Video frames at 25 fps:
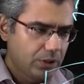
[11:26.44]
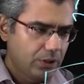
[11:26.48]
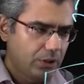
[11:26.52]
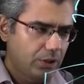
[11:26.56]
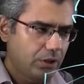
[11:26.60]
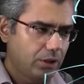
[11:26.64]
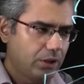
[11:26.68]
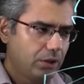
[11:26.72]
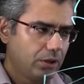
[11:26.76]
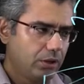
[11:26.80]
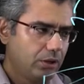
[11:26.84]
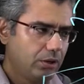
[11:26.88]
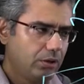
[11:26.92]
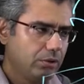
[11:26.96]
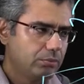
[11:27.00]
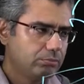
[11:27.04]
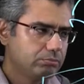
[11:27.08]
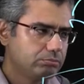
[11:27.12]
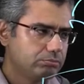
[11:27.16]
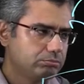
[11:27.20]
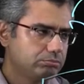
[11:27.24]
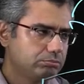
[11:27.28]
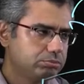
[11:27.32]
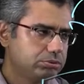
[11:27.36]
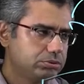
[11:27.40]

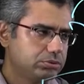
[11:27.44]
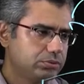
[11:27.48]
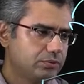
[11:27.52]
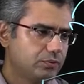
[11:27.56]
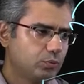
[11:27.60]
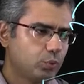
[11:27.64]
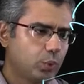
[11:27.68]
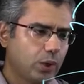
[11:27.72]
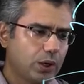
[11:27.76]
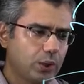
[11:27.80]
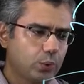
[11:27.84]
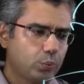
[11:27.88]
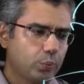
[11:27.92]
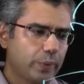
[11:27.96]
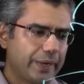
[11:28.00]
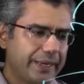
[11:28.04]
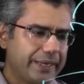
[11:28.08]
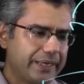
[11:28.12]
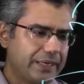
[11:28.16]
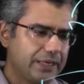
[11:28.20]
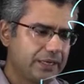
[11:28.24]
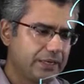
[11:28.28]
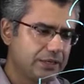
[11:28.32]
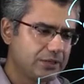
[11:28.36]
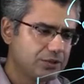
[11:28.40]
One way
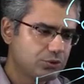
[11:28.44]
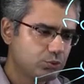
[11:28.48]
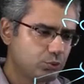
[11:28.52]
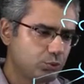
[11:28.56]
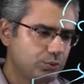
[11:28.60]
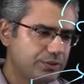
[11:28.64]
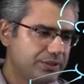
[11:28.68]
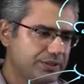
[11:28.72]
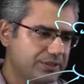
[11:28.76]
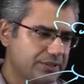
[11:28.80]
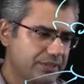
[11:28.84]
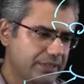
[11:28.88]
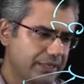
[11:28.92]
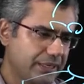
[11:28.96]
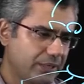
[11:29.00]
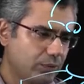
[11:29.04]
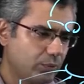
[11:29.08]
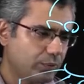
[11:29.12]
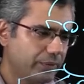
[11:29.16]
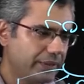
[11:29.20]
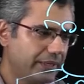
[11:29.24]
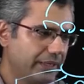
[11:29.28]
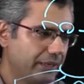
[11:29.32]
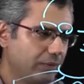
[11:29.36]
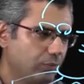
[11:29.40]
is to
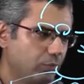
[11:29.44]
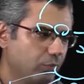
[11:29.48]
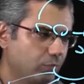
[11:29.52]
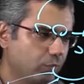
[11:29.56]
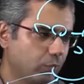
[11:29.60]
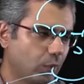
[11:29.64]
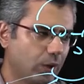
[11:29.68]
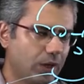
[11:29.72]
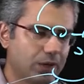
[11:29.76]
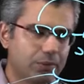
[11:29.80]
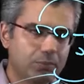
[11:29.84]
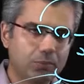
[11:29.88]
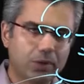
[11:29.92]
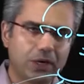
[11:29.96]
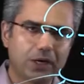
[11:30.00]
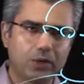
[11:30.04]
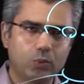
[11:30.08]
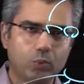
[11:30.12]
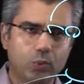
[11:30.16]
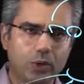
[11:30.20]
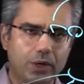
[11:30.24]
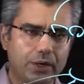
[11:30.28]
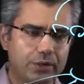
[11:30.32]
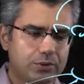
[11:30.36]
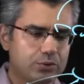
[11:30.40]
discount them one by
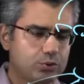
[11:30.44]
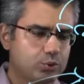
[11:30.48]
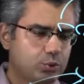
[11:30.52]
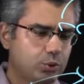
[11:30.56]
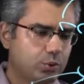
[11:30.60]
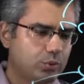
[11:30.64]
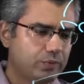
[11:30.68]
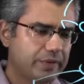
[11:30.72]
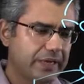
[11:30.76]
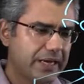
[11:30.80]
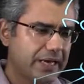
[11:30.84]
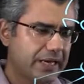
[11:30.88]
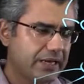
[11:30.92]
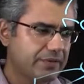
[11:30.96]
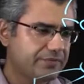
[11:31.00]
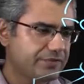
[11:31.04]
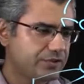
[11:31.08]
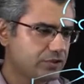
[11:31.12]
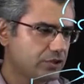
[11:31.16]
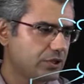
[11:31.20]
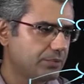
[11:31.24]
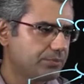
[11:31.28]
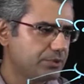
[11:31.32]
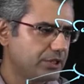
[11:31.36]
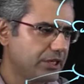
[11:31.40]
one. So we have
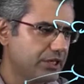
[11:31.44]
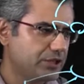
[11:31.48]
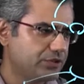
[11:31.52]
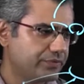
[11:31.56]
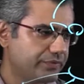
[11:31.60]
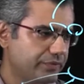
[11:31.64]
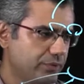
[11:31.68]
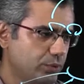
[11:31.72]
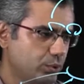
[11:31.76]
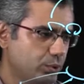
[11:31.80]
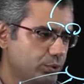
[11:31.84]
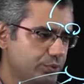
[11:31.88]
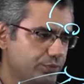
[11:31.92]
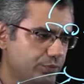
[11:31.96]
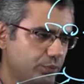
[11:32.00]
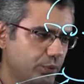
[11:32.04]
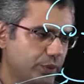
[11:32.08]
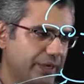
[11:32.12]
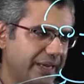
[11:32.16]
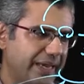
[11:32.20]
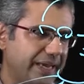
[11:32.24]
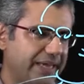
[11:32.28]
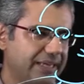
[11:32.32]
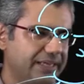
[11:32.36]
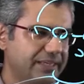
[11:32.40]
some cash flows
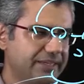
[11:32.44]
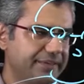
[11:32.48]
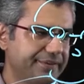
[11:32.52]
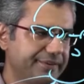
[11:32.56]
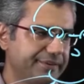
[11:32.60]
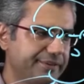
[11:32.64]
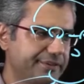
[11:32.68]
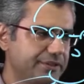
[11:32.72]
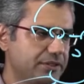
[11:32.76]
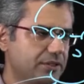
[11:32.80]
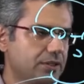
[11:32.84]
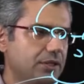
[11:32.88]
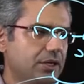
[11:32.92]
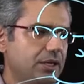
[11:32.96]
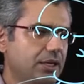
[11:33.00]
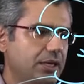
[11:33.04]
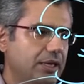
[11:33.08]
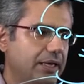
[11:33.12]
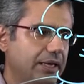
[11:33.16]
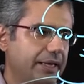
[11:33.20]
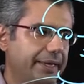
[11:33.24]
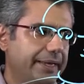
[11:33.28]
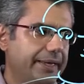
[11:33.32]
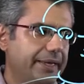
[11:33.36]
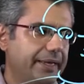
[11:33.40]
for n years,
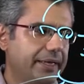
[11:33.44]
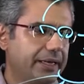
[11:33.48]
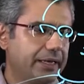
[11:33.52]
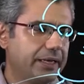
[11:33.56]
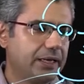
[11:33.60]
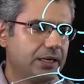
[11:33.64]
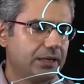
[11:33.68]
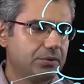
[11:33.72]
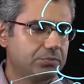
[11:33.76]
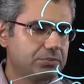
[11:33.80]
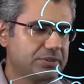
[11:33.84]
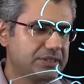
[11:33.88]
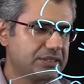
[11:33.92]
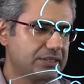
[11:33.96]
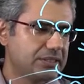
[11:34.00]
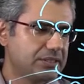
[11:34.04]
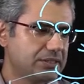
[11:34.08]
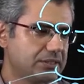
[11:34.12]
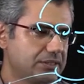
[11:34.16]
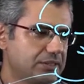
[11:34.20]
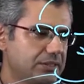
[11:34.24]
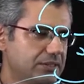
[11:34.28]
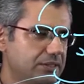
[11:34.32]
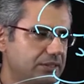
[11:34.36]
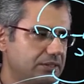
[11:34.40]

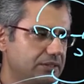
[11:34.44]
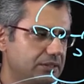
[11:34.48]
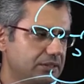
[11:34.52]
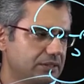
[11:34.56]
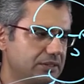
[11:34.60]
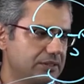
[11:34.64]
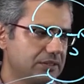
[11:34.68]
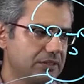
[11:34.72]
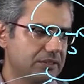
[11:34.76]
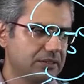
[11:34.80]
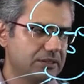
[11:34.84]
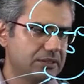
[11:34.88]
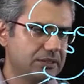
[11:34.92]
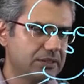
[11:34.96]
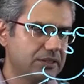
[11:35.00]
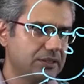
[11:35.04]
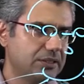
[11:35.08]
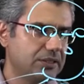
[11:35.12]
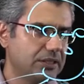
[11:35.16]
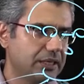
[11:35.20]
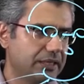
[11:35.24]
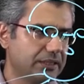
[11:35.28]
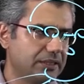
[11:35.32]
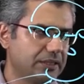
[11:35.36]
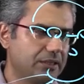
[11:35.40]

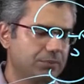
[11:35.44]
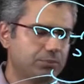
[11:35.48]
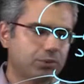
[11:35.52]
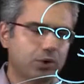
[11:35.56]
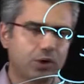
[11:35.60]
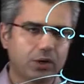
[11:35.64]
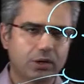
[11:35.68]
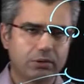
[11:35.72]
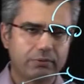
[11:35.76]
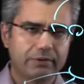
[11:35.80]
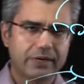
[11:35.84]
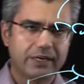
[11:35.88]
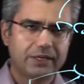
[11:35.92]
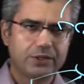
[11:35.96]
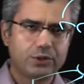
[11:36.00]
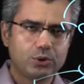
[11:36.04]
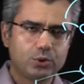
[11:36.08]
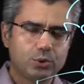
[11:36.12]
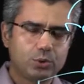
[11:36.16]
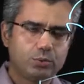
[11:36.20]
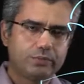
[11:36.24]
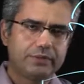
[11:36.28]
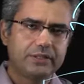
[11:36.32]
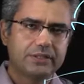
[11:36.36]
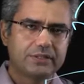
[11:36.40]
C, and then par
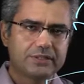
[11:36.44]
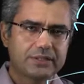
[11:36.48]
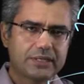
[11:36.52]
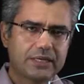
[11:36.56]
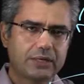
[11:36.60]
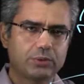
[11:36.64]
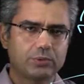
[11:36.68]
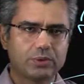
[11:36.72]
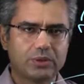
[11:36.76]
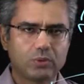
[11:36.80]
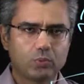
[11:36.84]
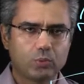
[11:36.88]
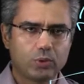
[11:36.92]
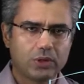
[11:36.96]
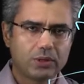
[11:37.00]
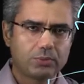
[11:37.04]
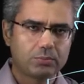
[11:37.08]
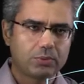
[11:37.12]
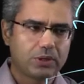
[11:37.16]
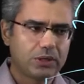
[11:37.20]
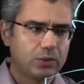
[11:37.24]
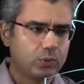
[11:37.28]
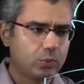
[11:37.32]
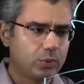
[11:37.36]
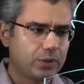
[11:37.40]
value. We discount them one
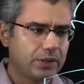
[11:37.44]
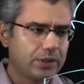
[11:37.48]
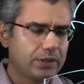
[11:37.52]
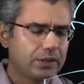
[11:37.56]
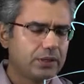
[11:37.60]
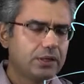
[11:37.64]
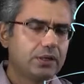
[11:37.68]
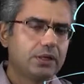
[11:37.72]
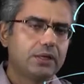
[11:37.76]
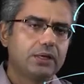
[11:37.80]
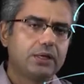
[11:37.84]
by one.